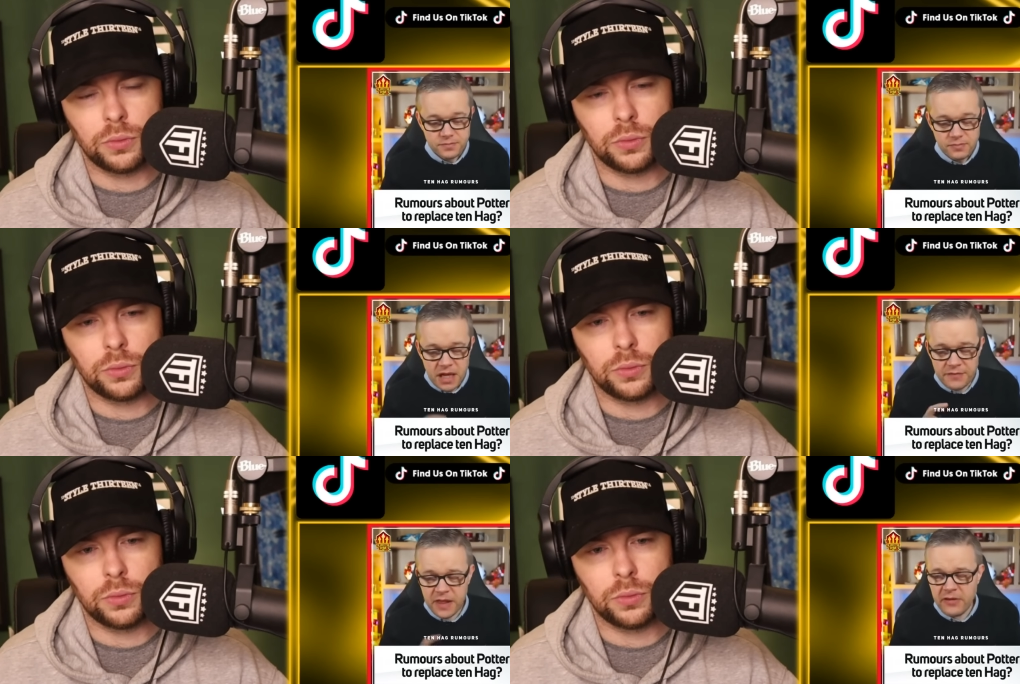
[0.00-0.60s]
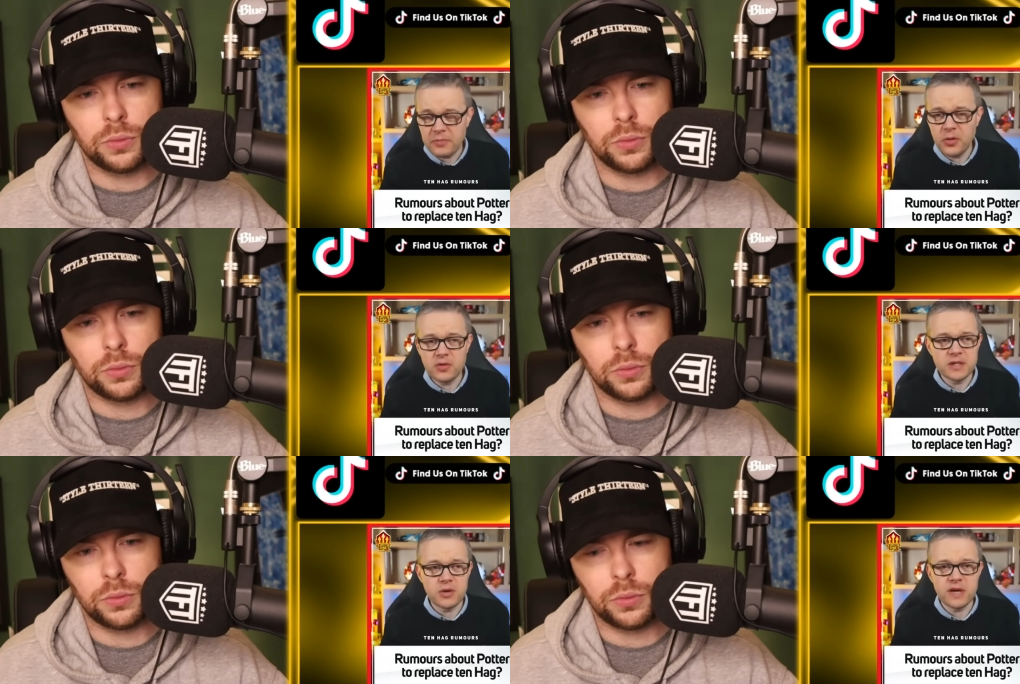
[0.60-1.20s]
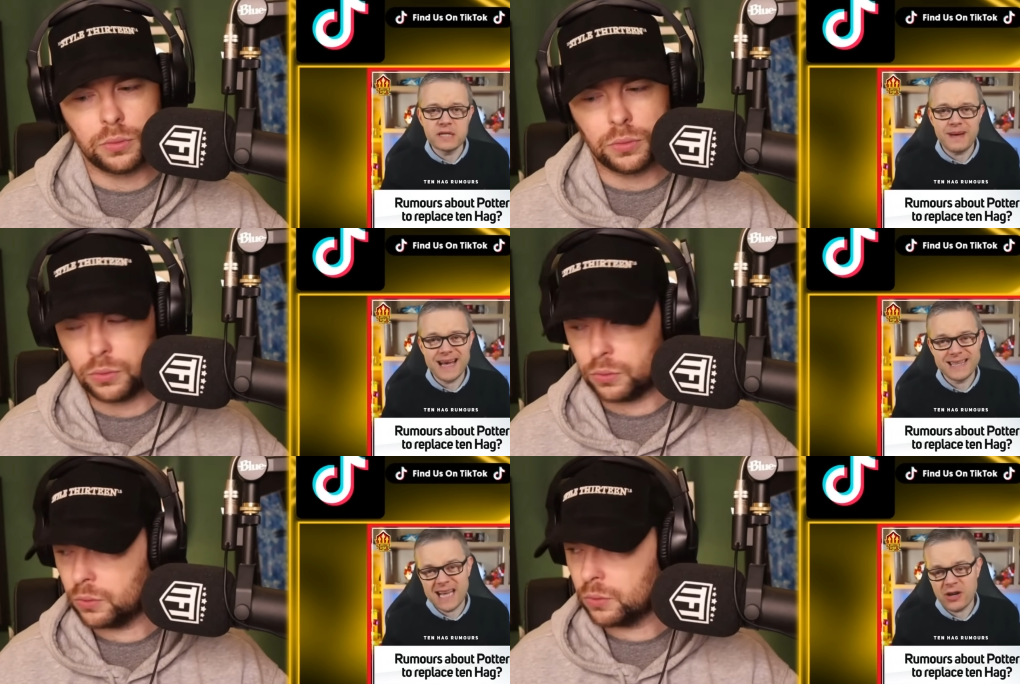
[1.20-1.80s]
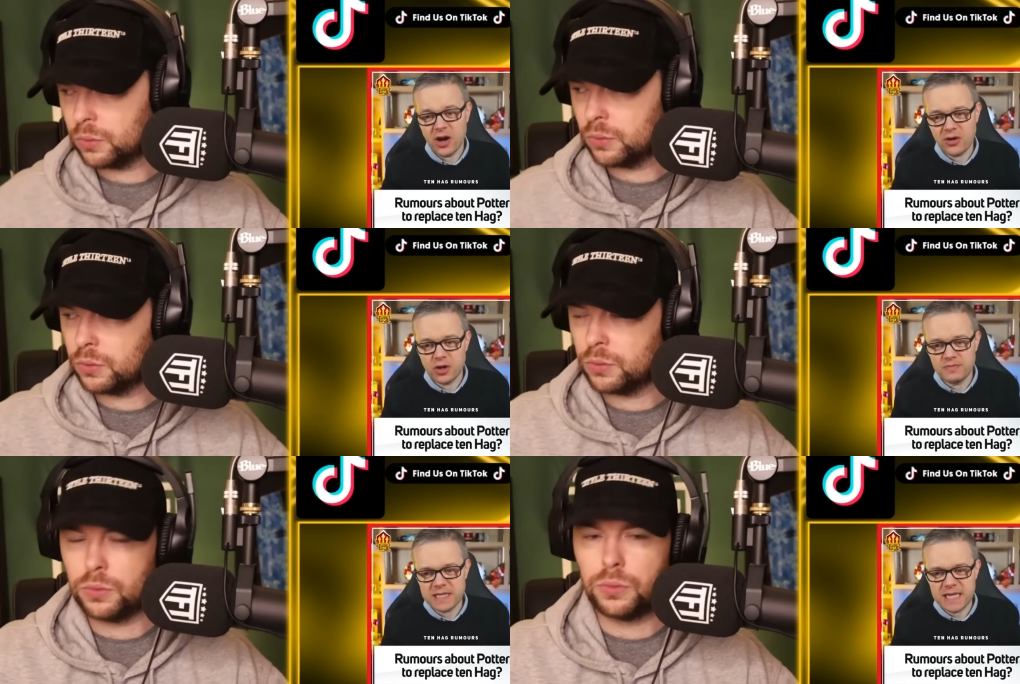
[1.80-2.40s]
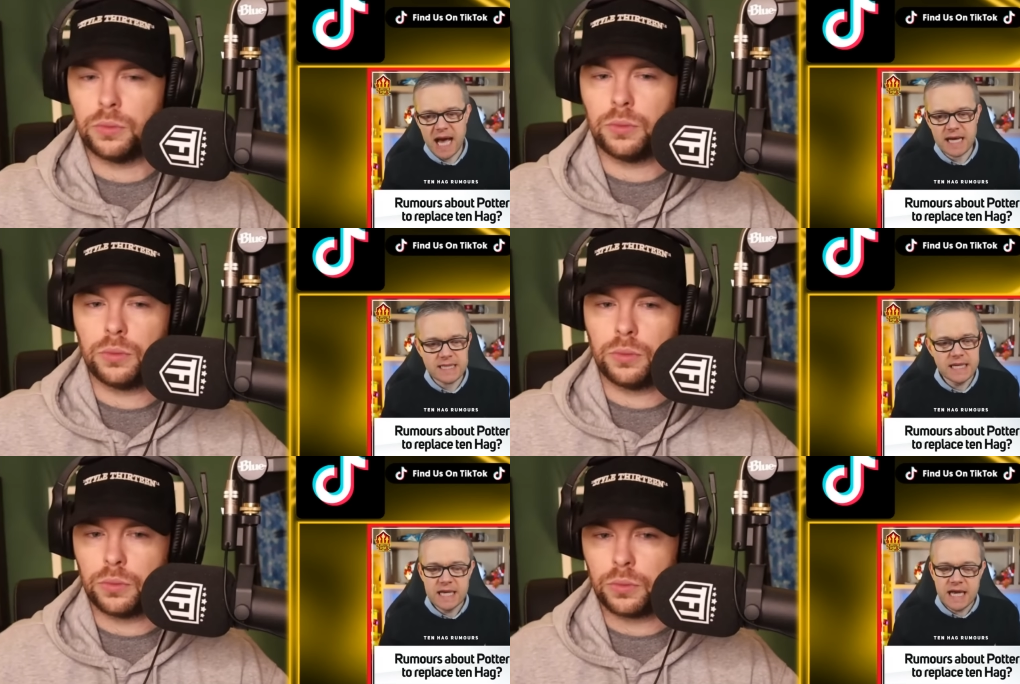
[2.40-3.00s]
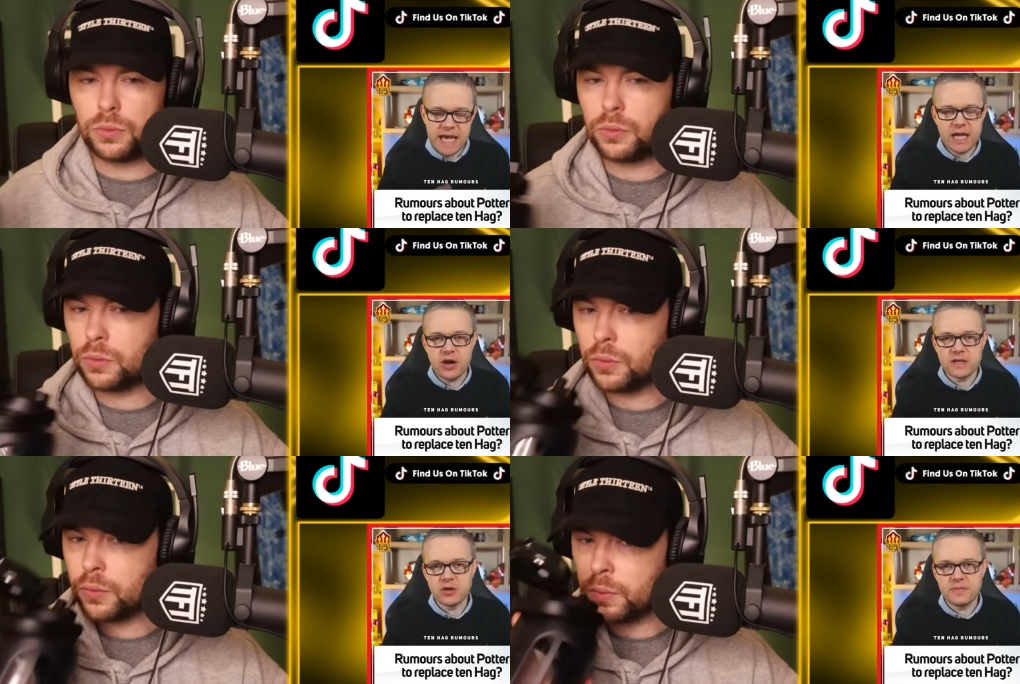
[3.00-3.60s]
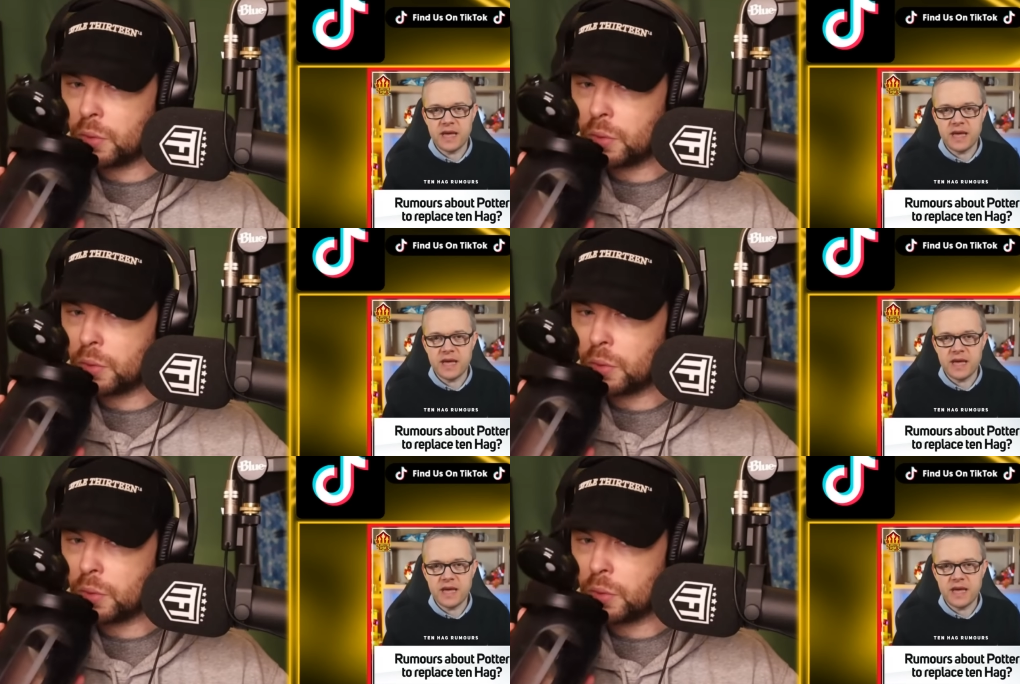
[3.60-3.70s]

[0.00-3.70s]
Speaker 1: If Liverpool result is bad, Ten Hag could be sacked. Ineos will be